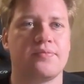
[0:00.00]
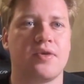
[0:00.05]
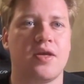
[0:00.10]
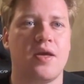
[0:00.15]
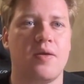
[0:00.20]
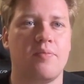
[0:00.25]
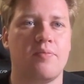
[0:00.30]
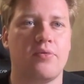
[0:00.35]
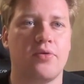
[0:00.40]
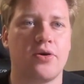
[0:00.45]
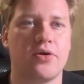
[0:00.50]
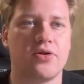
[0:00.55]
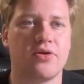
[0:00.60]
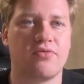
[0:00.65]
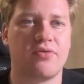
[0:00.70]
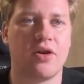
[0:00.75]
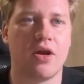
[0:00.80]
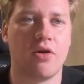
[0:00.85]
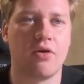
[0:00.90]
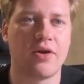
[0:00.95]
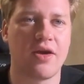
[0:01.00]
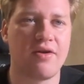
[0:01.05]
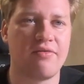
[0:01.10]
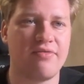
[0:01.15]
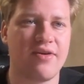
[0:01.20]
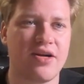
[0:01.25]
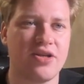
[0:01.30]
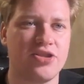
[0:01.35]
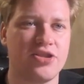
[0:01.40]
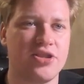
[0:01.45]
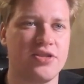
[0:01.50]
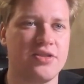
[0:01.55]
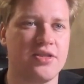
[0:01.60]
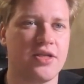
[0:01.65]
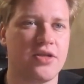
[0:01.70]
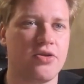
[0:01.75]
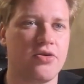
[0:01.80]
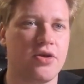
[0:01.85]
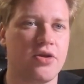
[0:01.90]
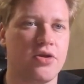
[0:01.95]
import of a logging function
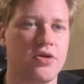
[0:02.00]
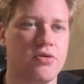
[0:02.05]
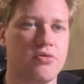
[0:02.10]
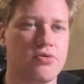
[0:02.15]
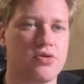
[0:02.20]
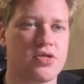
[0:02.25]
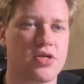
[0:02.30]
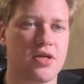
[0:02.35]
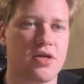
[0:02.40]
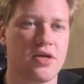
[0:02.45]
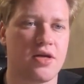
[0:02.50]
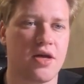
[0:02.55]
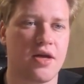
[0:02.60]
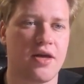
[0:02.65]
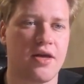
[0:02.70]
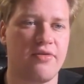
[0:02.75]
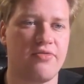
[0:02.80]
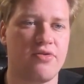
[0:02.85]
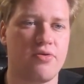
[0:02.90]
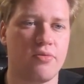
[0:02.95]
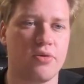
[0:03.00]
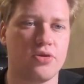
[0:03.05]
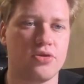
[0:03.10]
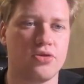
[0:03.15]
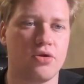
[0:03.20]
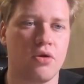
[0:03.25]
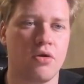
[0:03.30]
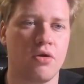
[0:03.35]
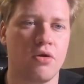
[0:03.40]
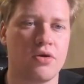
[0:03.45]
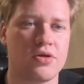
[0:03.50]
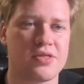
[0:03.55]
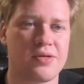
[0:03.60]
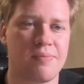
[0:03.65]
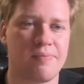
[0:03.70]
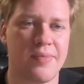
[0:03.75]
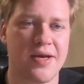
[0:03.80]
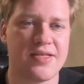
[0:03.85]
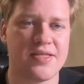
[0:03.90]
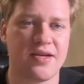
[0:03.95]
that you can use if you want to log some
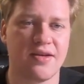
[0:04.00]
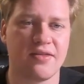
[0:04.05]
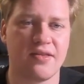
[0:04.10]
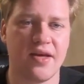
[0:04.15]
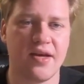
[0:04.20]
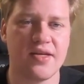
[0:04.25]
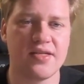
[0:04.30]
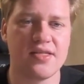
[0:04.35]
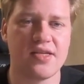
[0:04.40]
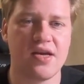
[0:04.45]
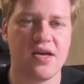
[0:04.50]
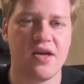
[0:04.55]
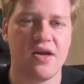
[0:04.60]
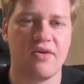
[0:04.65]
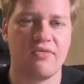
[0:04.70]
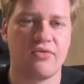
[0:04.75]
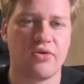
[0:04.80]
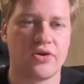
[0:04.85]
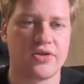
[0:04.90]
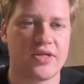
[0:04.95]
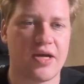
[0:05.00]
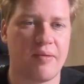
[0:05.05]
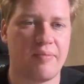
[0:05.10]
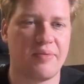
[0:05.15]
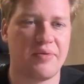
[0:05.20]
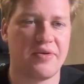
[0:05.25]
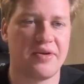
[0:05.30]
basic things. For example,